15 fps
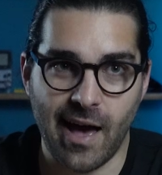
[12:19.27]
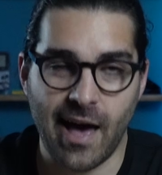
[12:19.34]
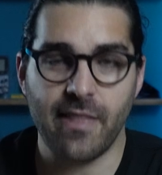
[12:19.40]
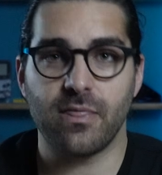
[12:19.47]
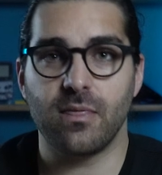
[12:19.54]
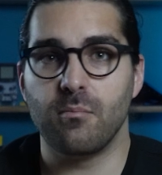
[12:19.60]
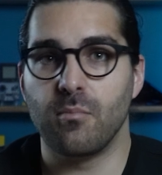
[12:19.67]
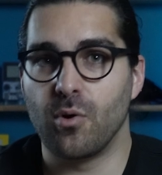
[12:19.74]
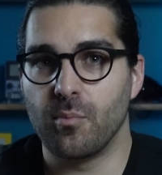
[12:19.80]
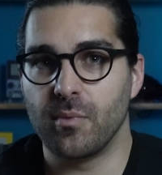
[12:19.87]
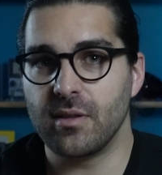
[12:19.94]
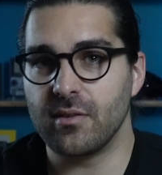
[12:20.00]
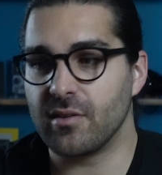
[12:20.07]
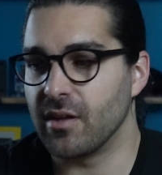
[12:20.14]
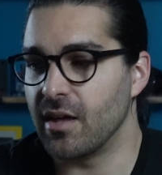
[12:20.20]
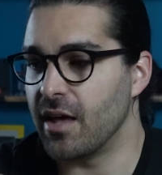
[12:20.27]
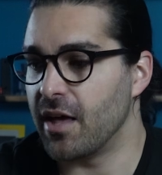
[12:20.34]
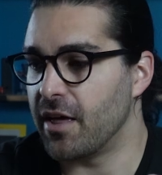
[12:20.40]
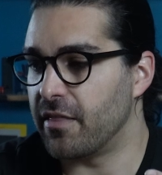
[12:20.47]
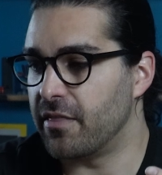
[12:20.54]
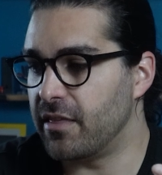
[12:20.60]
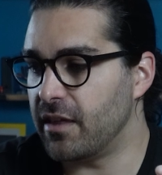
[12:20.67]
At the moment,
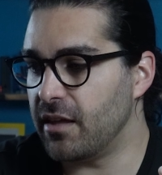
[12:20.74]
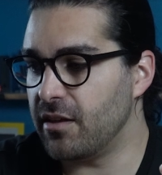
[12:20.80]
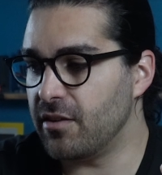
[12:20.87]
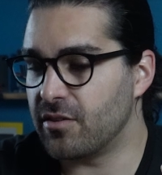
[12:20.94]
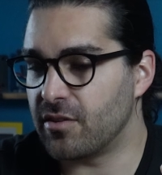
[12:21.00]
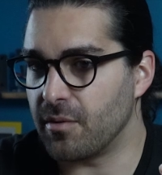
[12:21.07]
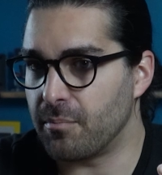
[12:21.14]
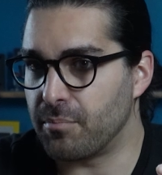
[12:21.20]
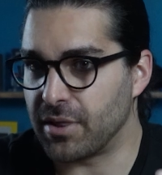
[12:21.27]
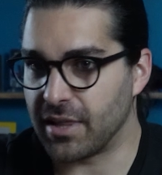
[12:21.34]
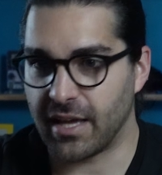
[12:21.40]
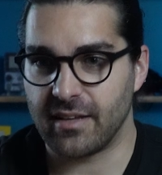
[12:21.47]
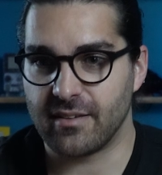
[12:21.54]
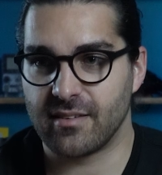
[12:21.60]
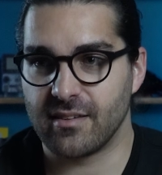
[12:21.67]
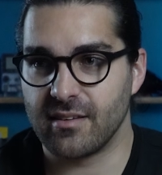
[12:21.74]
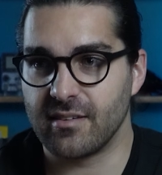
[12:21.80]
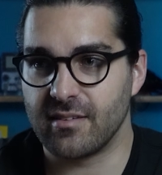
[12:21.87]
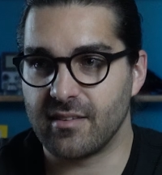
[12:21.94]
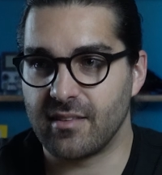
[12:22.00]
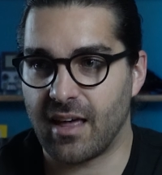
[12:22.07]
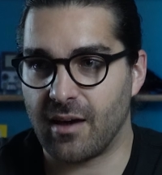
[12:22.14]
these
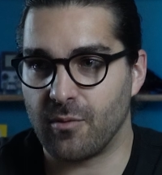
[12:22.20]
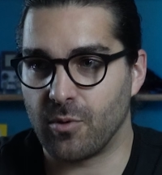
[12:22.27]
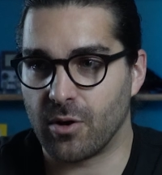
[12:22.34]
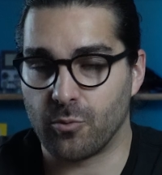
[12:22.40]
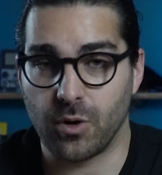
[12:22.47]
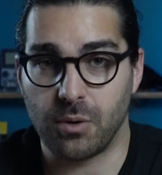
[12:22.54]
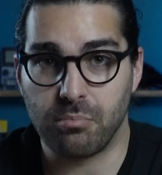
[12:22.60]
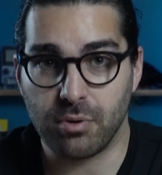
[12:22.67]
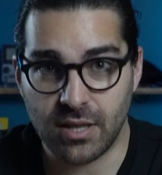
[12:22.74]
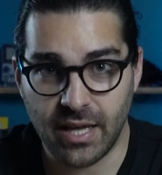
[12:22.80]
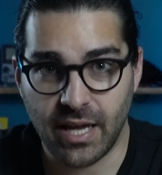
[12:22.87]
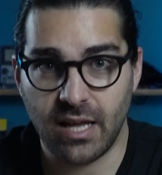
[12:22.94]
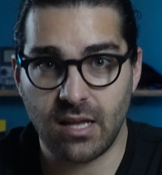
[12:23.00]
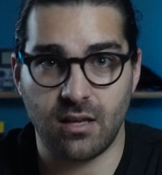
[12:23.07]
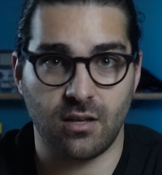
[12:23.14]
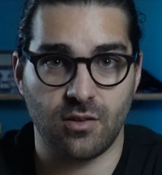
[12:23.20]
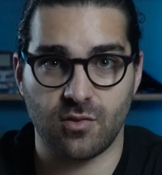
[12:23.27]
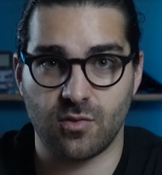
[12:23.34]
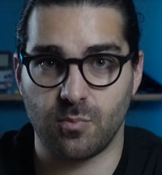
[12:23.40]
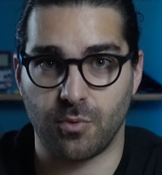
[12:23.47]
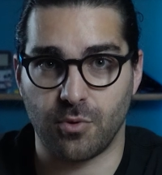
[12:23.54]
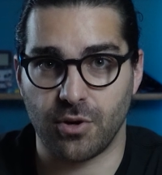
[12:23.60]
places where we play
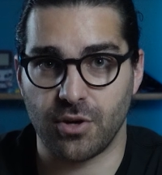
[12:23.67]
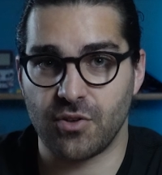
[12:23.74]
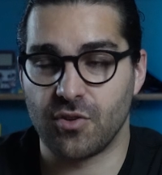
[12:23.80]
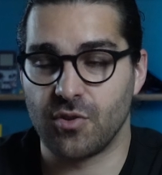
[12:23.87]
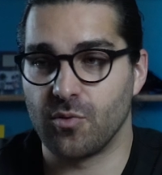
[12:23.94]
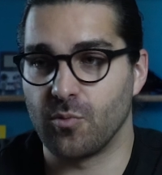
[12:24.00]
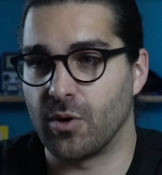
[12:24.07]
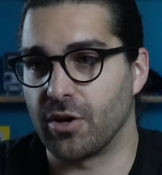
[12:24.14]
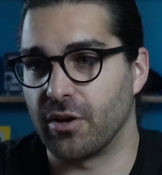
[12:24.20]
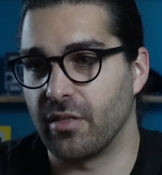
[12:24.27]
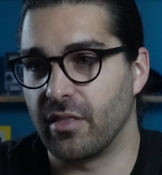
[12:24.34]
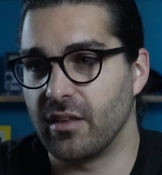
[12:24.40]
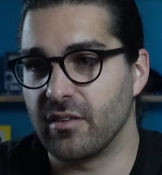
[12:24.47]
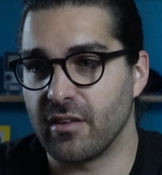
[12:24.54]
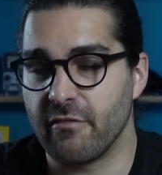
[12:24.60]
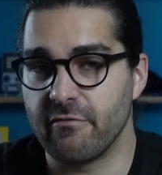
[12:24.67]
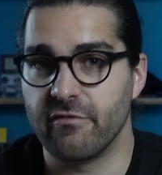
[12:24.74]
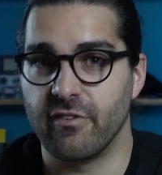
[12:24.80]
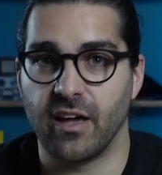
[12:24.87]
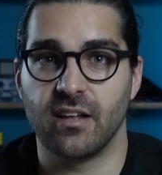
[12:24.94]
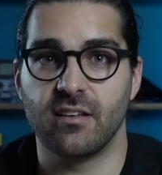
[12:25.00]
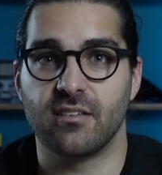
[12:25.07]
esports, where these
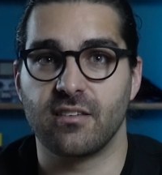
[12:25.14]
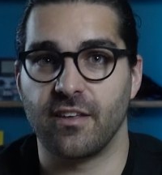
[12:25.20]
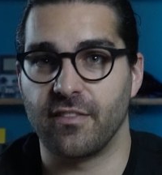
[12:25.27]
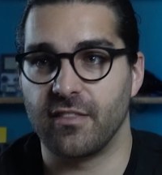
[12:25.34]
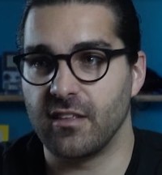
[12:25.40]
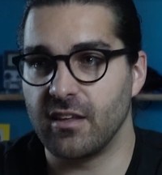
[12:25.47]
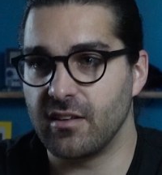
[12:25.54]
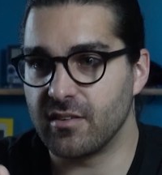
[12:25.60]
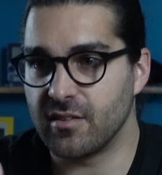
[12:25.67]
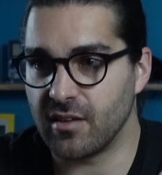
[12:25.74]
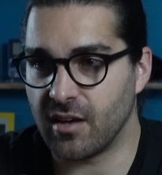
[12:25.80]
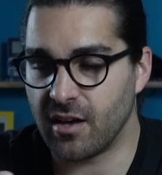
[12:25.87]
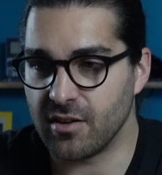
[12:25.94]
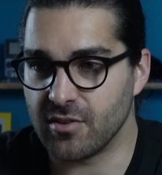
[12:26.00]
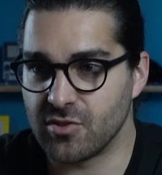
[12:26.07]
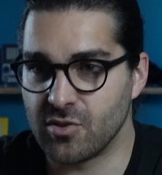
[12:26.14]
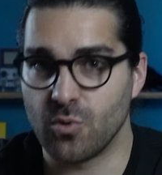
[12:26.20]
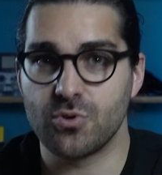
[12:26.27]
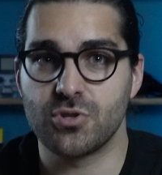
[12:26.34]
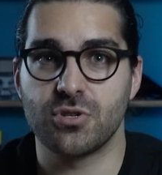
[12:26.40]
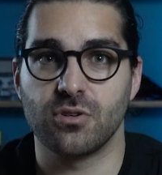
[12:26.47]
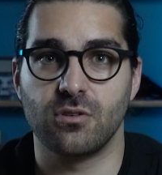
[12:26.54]
events and these
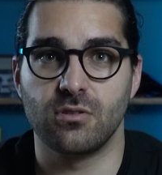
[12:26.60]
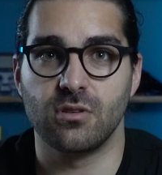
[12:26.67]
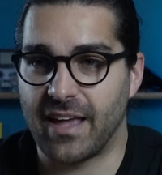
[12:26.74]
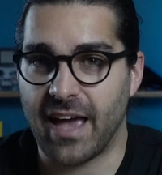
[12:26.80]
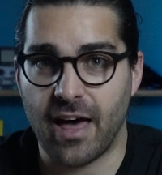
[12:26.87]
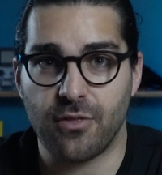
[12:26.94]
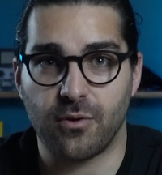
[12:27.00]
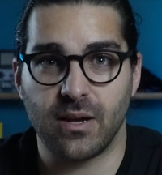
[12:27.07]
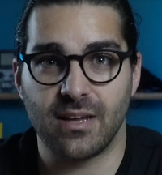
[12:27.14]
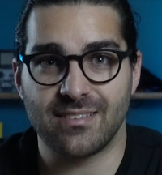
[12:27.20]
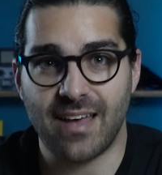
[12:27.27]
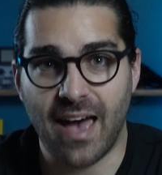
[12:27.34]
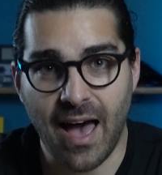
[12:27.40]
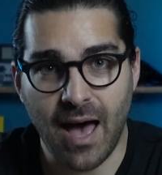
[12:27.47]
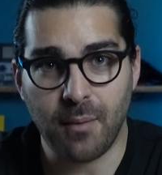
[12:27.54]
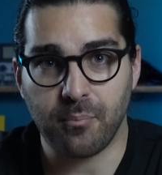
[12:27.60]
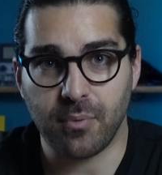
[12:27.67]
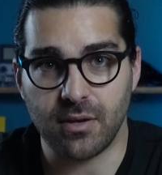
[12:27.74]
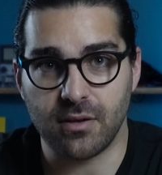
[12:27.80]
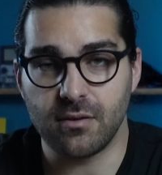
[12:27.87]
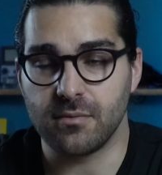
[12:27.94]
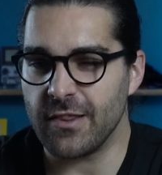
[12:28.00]
social gatherings
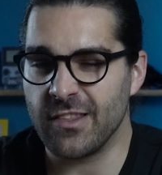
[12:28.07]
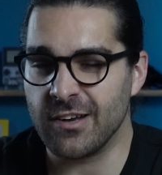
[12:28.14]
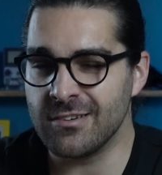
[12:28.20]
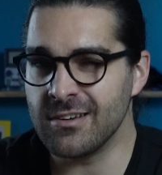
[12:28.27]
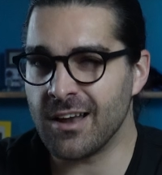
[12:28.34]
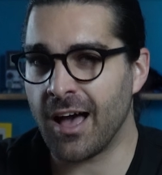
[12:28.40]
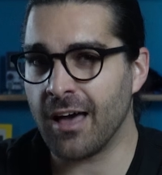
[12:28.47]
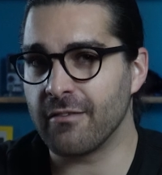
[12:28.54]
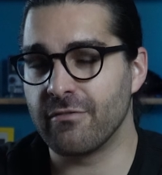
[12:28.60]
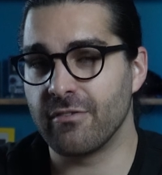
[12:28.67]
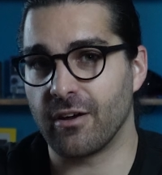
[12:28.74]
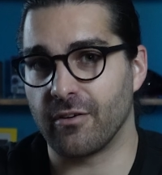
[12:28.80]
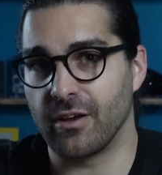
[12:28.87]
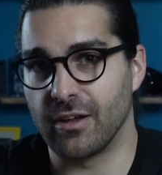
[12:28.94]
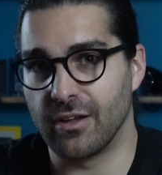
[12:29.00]
happen, they're not very